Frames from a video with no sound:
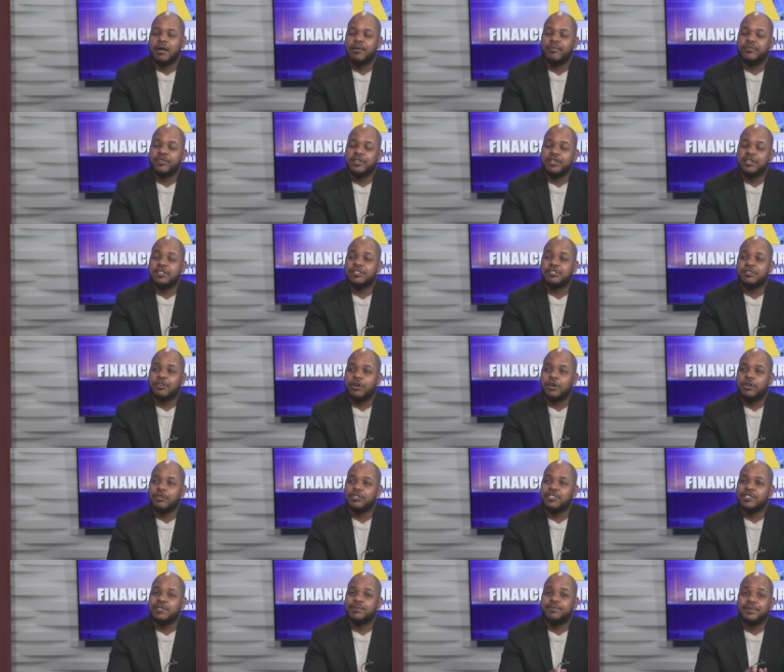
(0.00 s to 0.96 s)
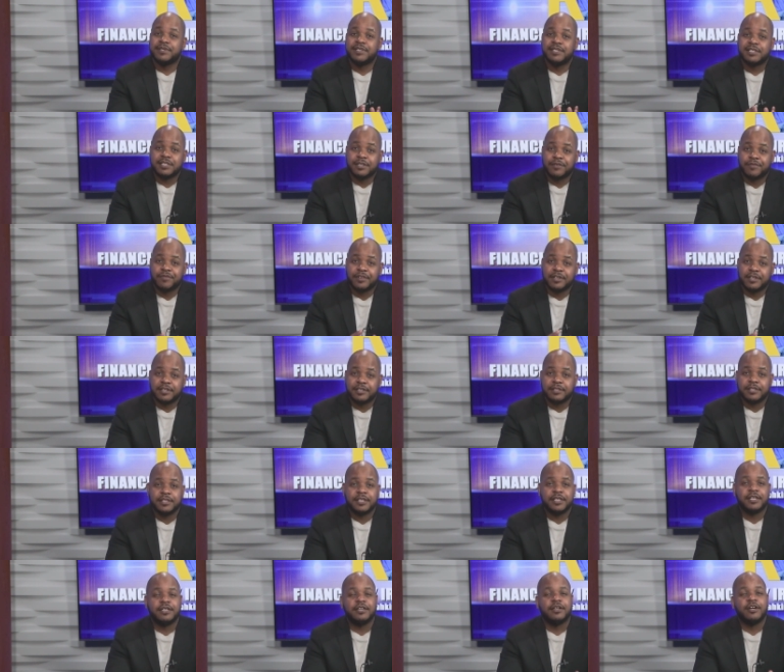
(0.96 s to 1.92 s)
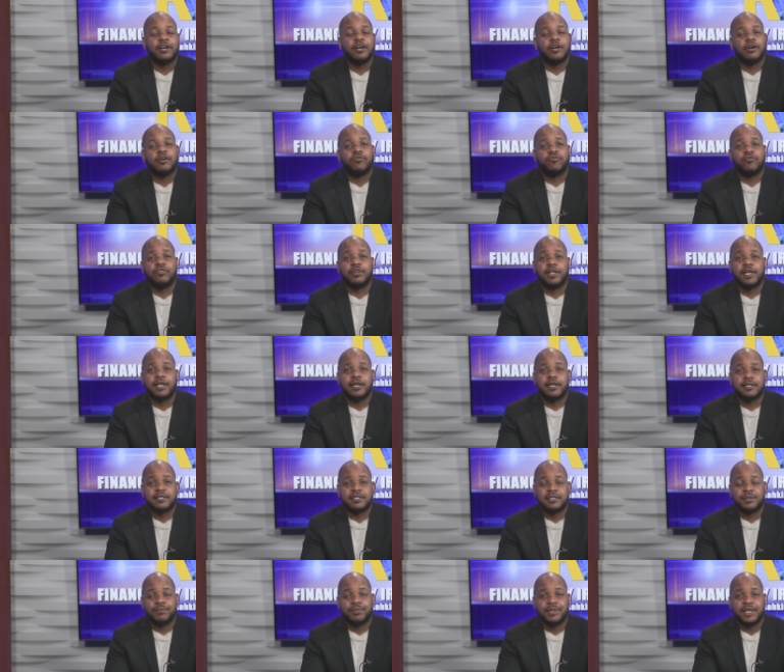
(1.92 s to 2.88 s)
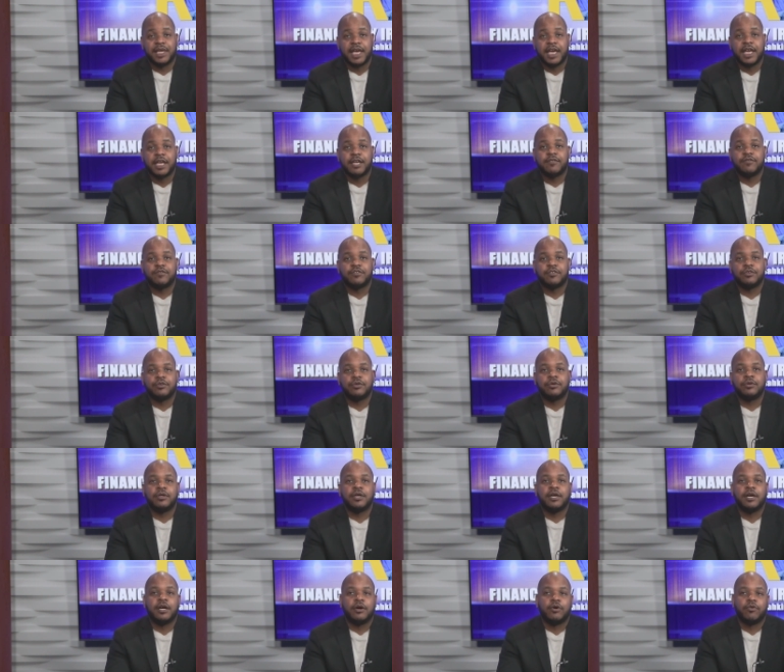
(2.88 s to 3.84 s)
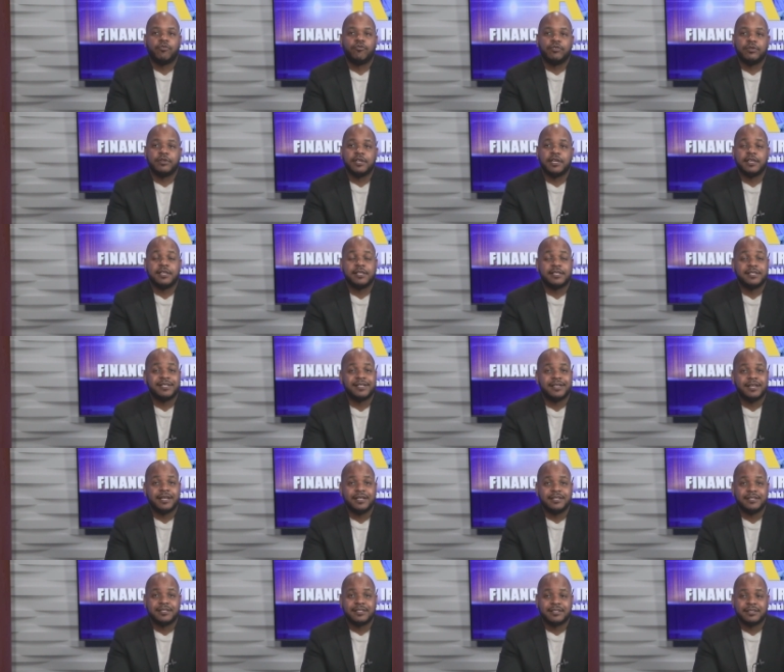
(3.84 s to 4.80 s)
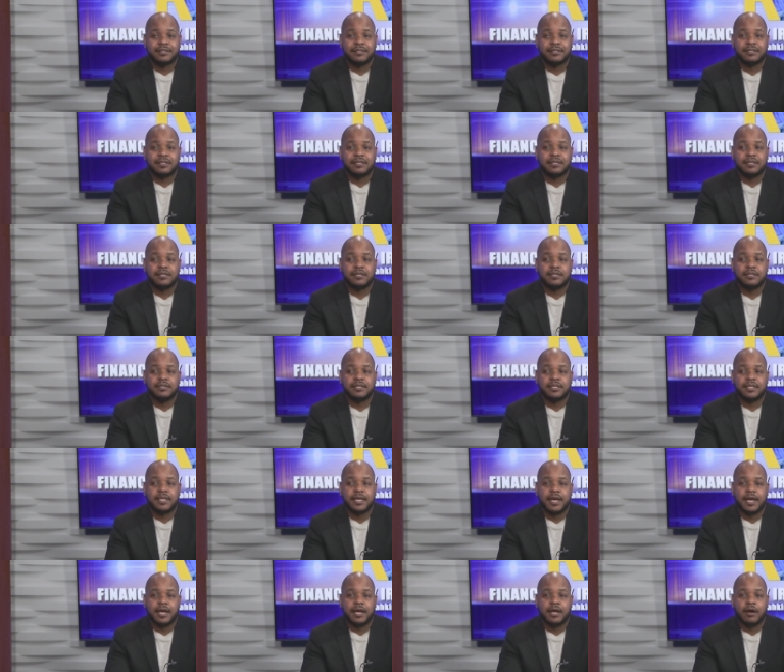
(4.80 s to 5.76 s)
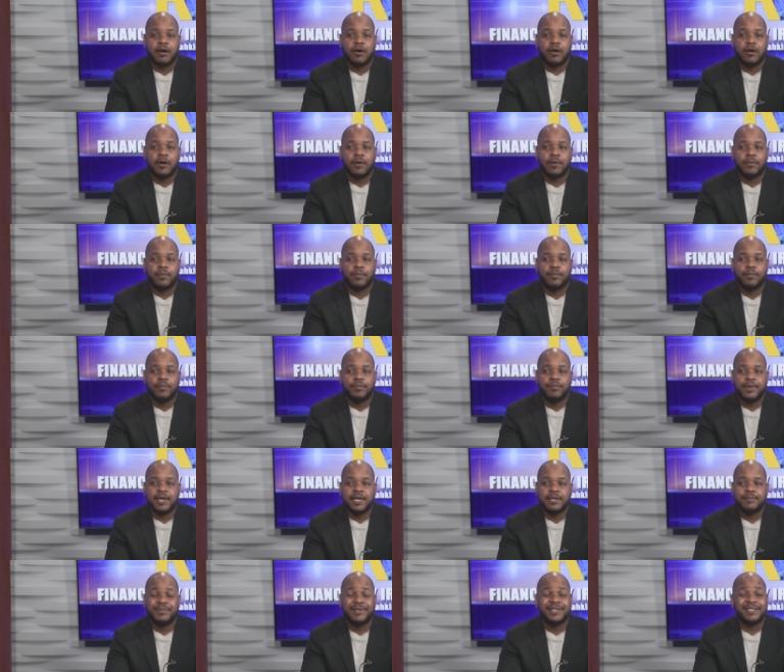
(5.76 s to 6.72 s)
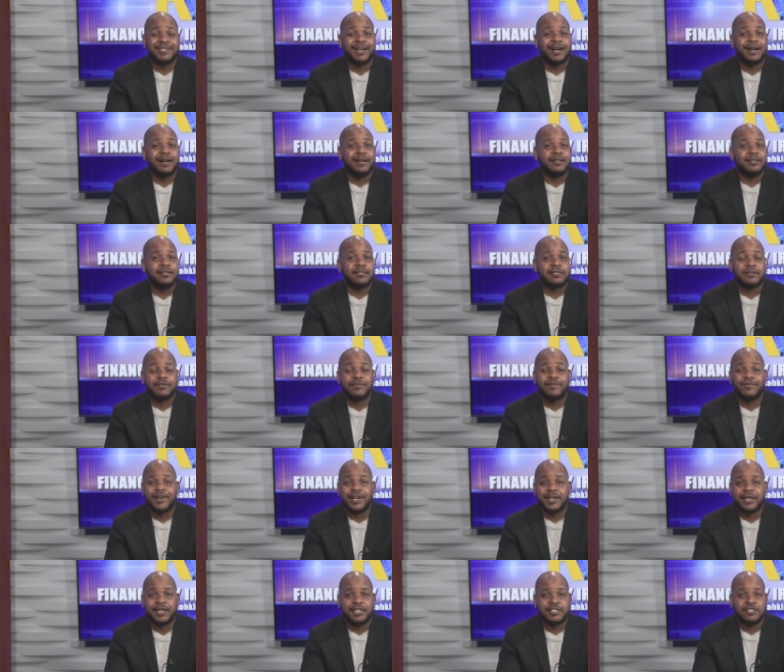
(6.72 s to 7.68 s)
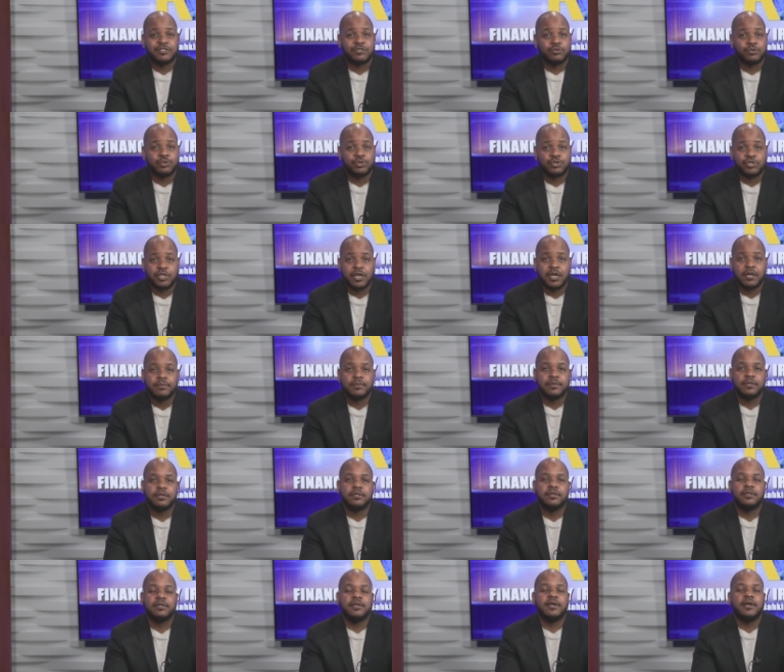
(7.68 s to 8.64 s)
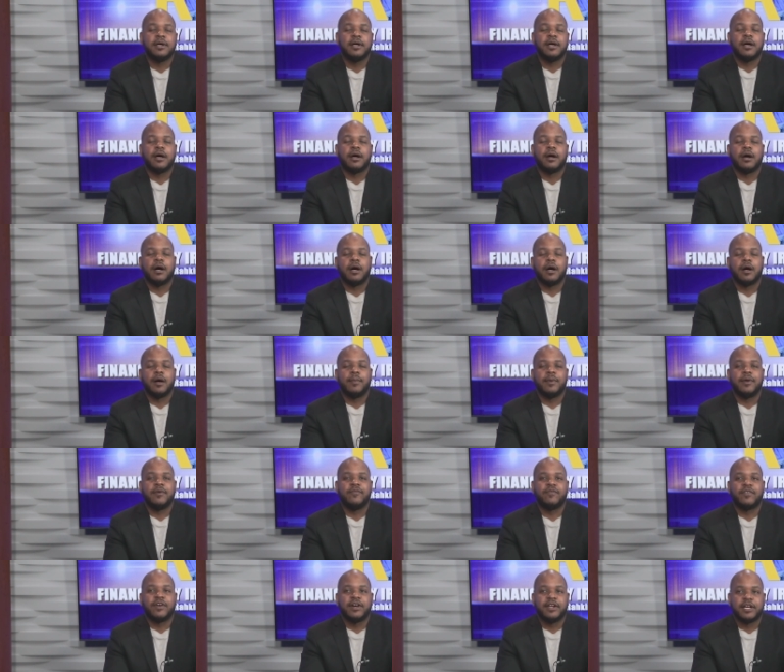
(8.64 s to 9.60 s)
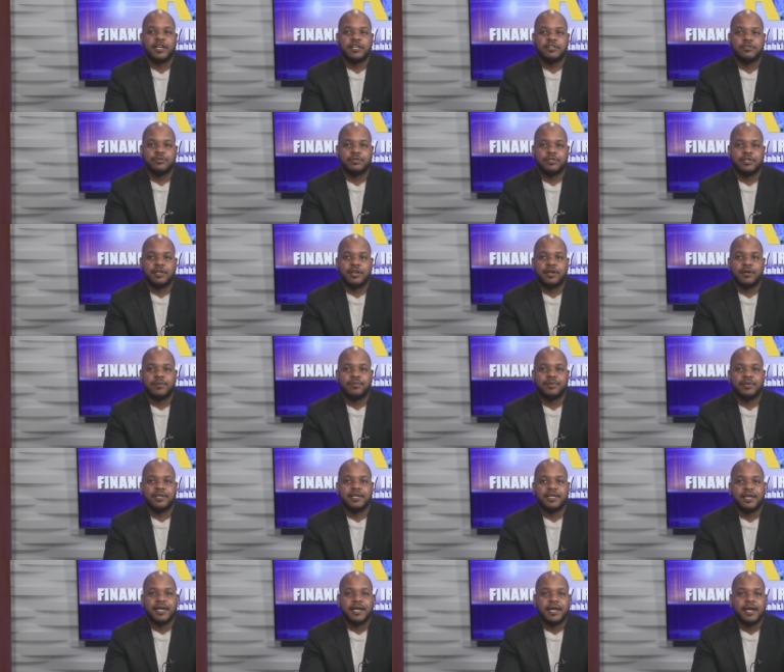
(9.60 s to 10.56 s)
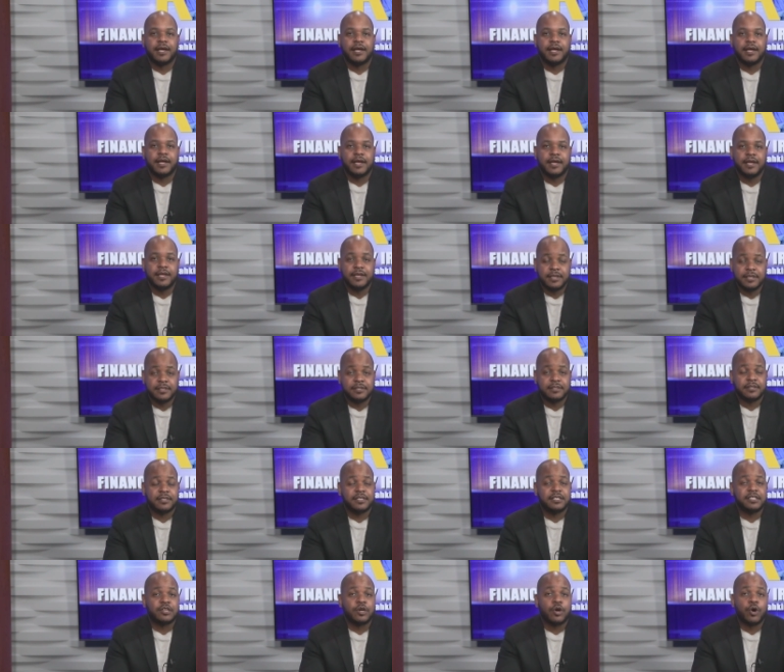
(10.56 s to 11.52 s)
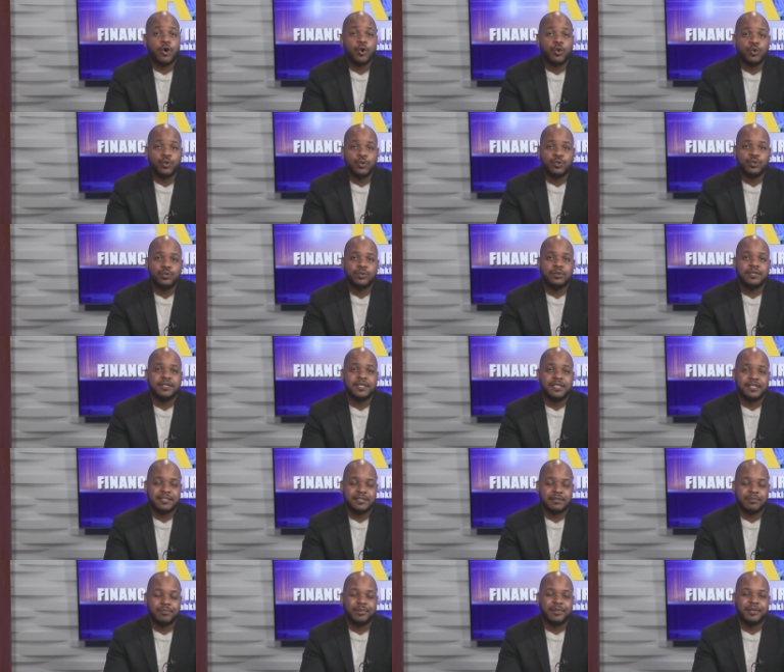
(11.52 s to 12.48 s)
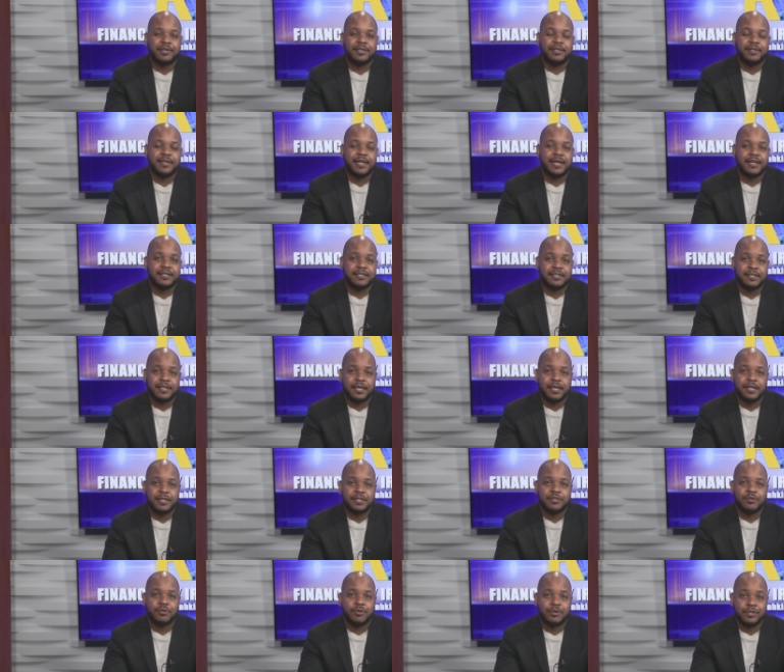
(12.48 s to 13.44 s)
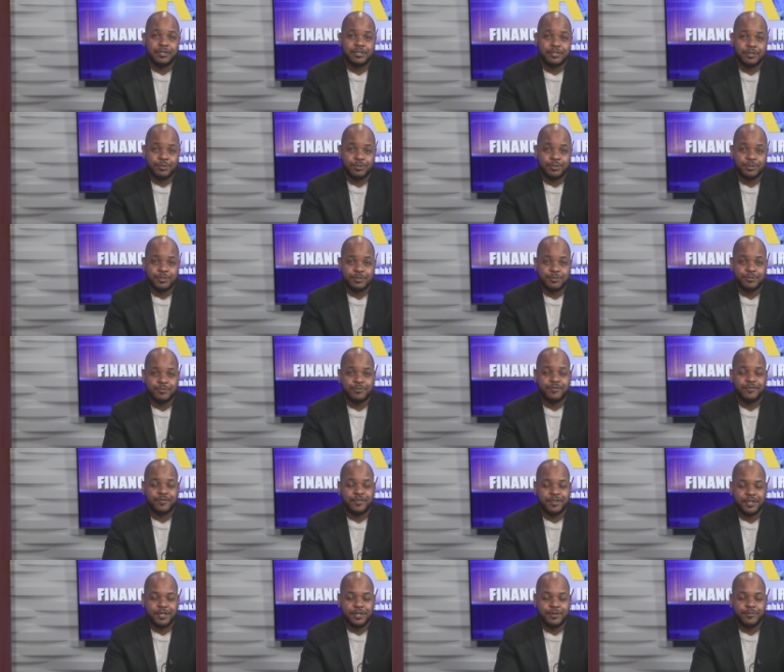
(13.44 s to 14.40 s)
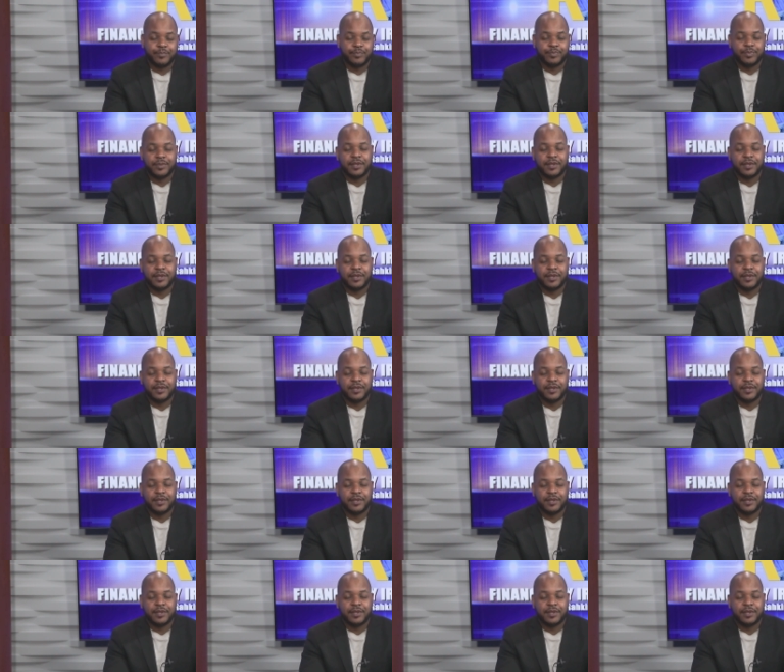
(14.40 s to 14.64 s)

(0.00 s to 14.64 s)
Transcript: These are specifically related to behavior, related to instances that may be tied into financial trauma, and financial therapy is its own discipline that stands on its own two feet,